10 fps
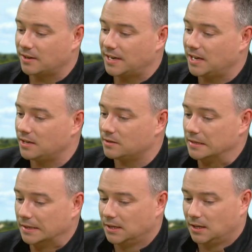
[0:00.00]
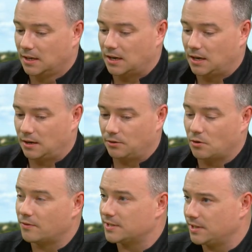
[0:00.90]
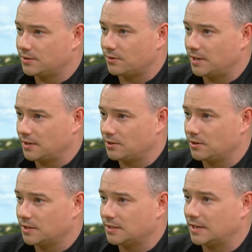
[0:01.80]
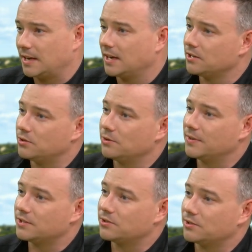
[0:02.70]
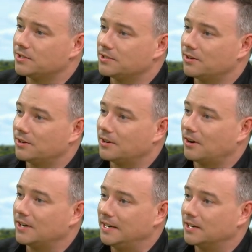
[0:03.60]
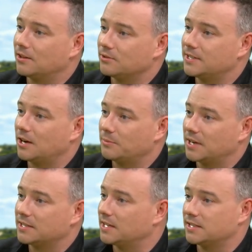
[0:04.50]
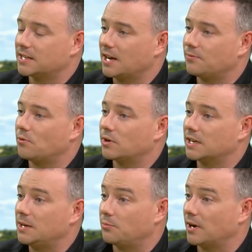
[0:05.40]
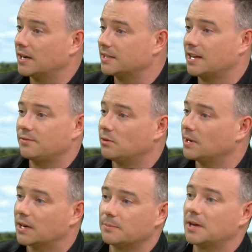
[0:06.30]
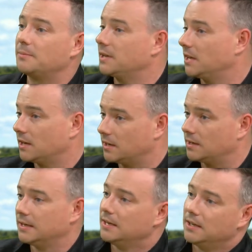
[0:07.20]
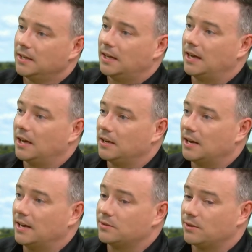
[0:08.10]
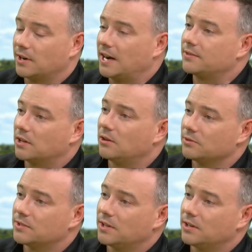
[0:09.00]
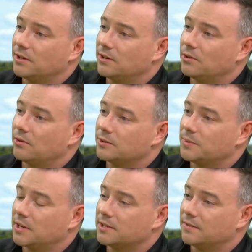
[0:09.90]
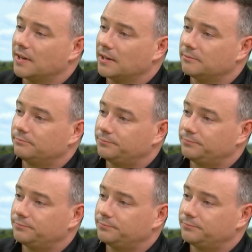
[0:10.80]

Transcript: the other day and who oversees 30 churches, and two of his churches are needing to close down because they just can't afford to keep rent because they have no income coming in, and so they're going to have to close their doors because of that.